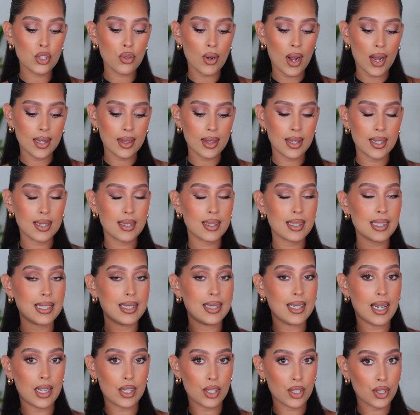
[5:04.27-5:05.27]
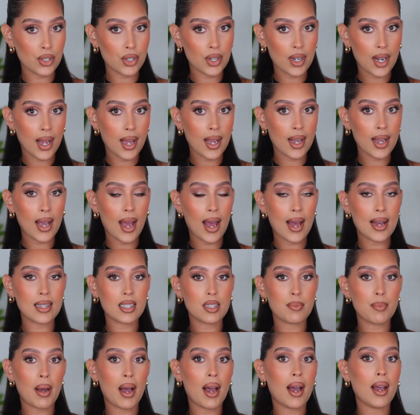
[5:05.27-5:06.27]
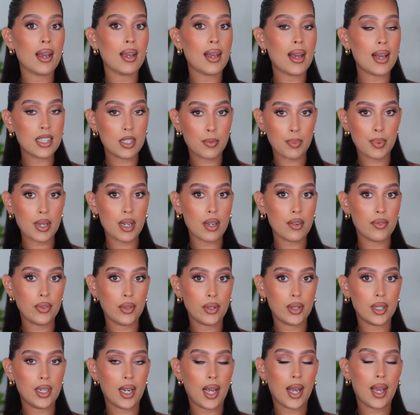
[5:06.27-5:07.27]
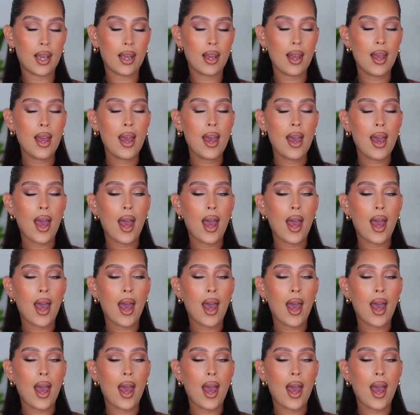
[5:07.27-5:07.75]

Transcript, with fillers: tried this yesterday as my SPF for the day